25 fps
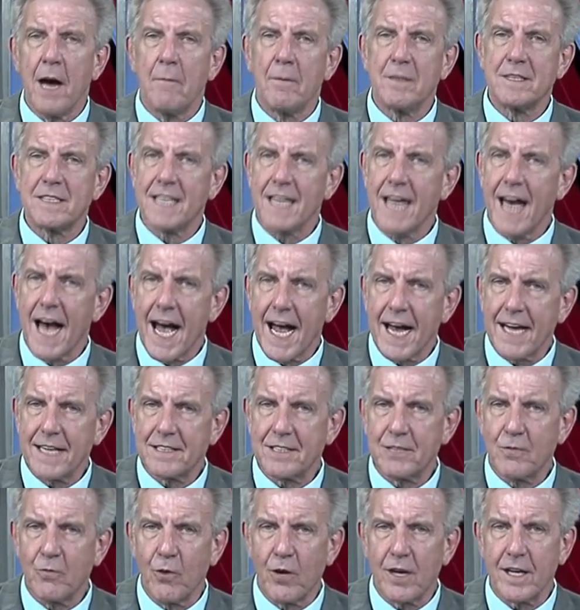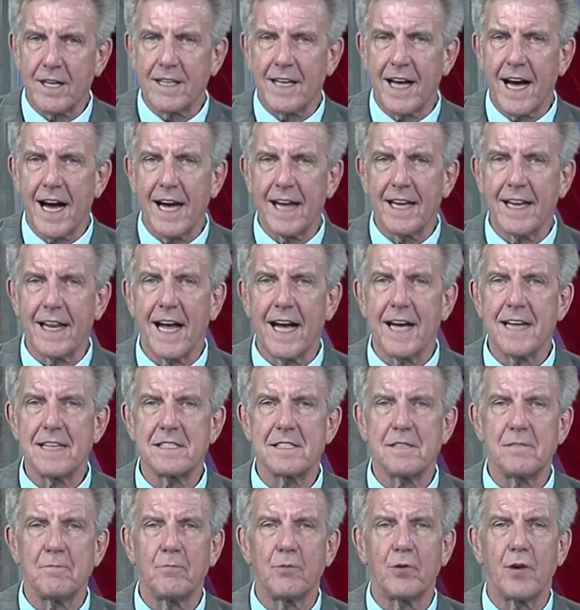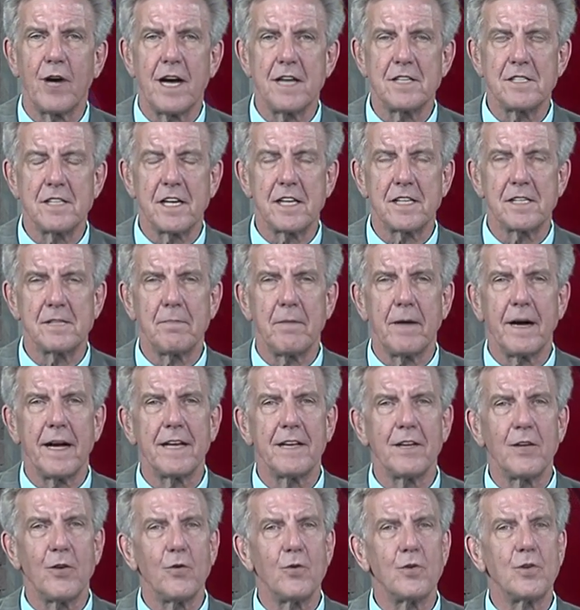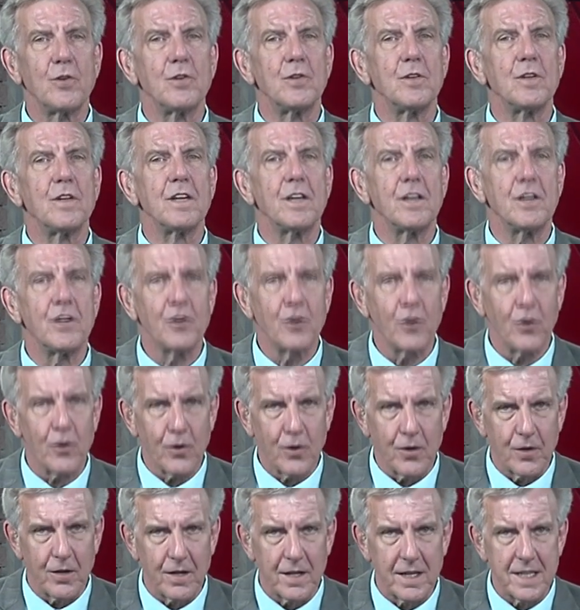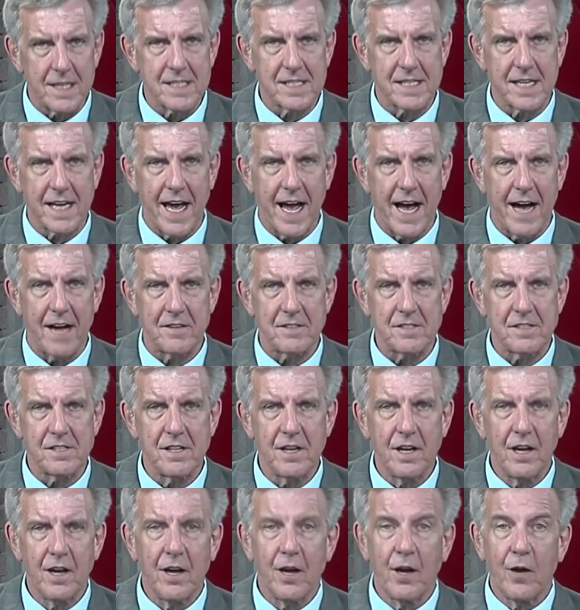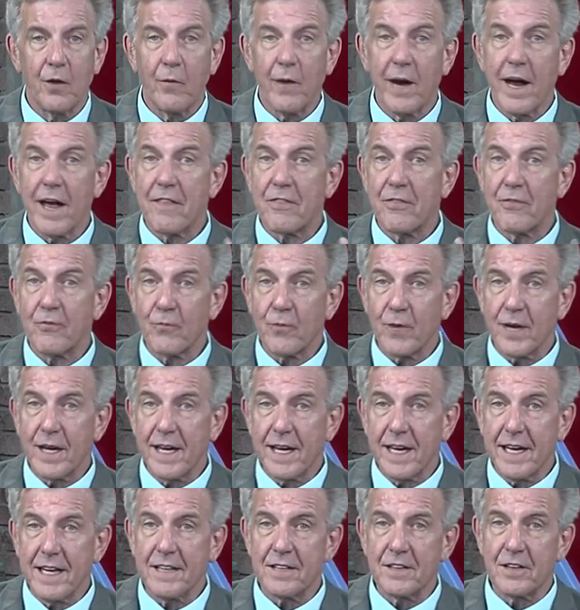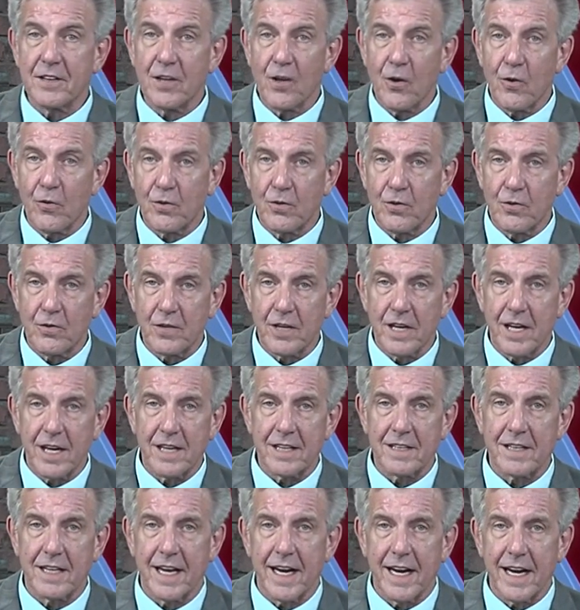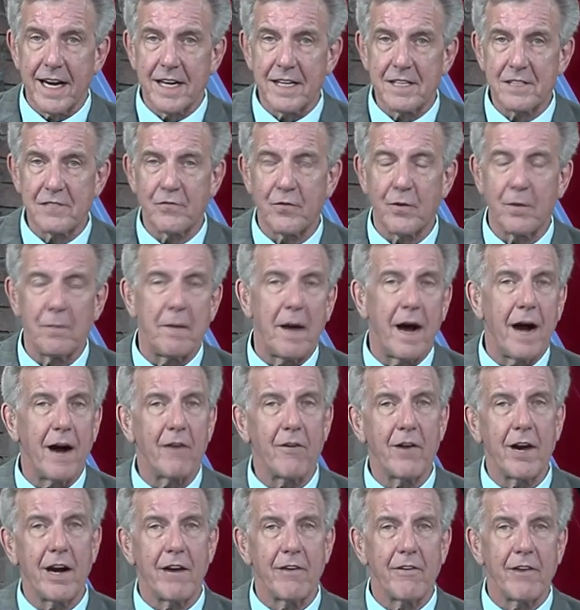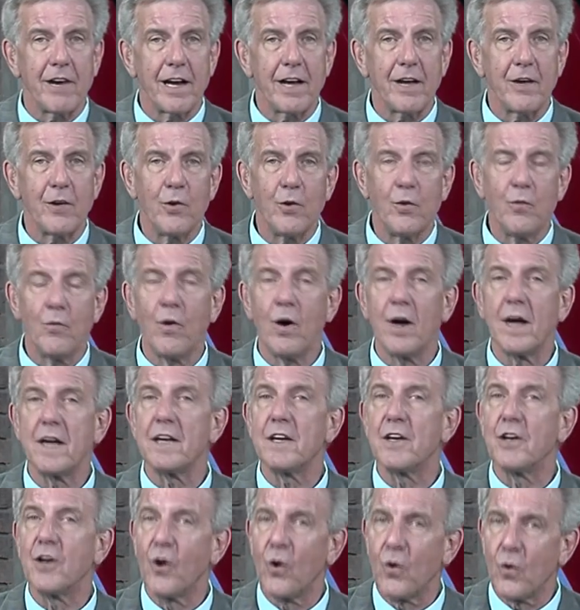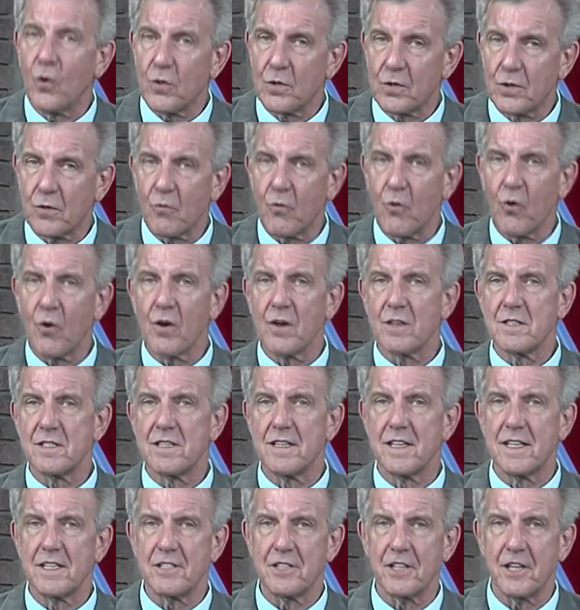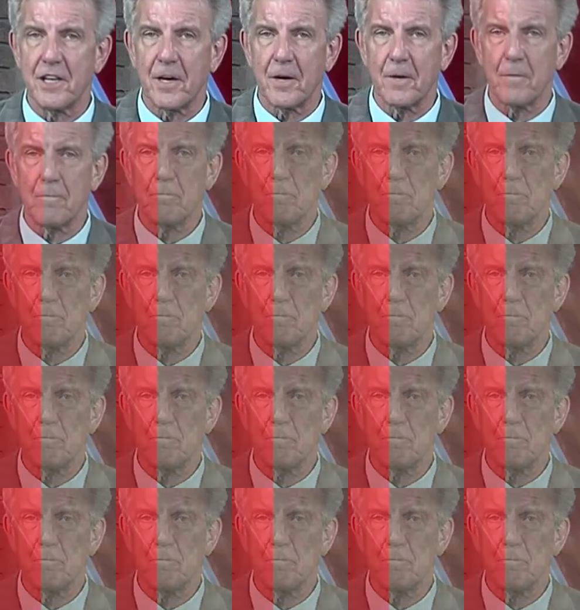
But tonight, wanted to highlight some projects by local Girl Scouts. We had three local young ladies from our area who won gold awards this year.